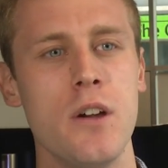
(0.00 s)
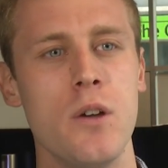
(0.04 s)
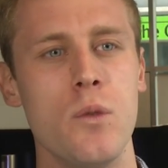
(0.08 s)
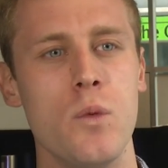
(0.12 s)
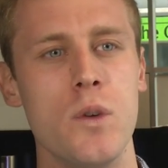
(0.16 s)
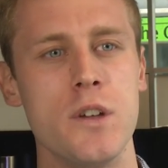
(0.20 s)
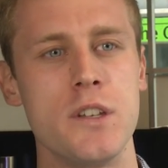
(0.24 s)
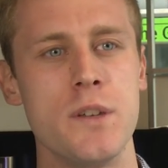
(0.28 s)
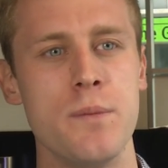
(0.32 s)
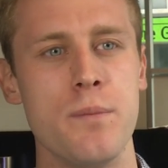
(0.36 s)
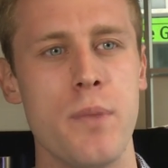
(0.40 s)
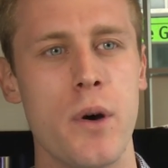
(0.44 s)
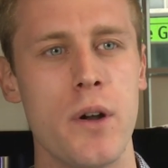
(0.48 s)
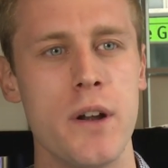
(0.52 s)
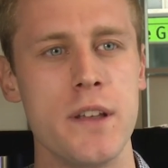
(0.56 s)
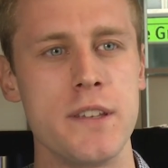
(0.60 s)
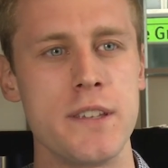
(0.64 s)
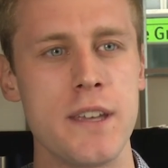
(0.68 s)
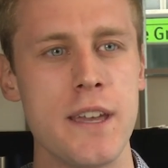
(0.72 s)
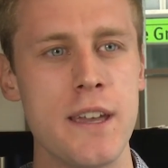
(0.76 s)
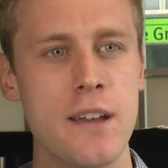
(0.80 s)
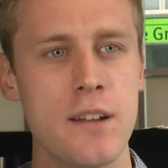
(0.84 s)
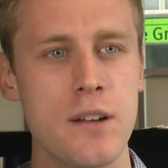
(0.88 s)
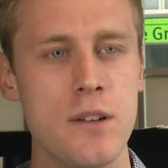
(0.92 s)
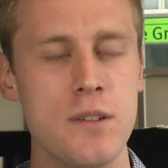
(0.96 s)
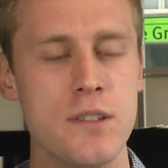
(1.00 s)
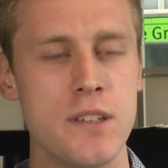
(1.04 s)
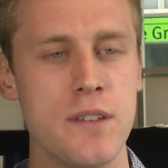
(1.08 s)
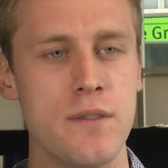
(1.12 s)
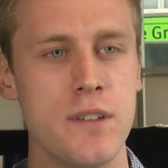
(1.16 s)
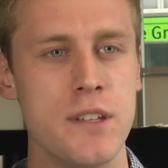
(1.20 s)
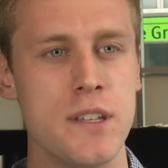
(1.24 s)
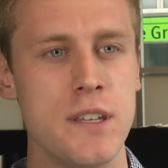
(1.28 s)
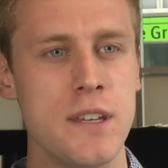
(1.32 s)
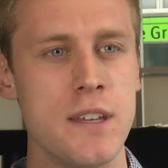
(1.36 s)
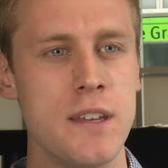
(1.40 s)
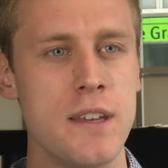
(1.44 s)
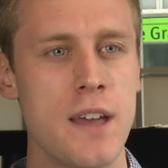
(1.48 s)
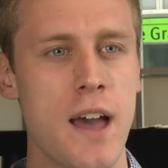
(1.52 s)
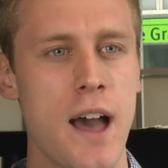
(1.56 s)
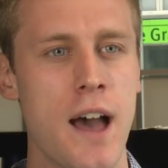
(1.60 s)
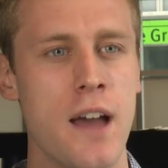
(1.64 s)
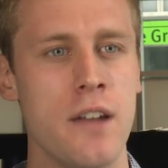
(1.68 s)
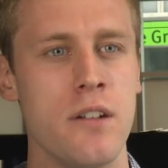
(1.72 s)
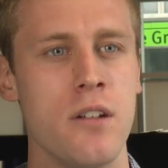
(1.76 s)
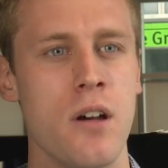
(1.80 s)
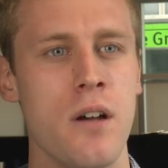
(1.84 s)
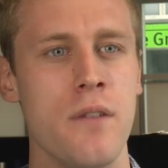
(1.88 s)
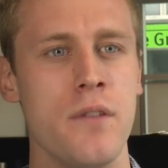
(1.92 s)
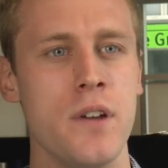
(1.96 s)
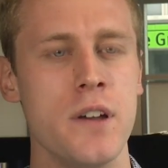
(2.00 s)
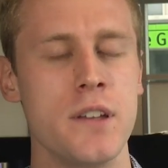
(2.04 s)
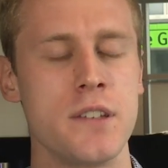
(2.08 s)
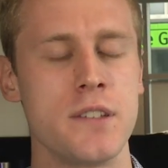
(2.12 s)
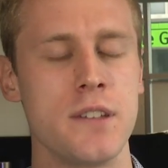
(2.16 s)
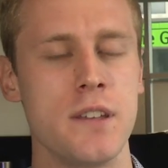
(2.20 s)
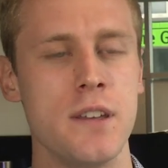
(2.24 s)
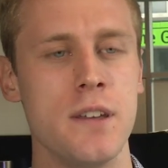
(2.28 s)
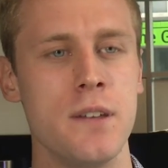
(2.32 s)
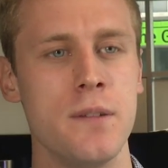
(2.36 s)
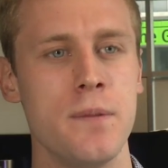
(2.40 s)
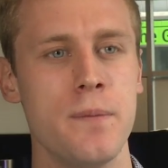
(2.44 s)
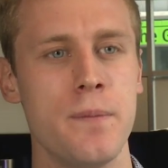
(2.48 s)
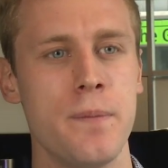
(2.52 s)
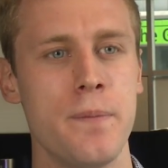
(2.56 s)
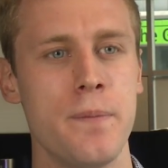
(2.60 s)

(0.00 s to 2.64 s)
which embodies inclusivity and diversity.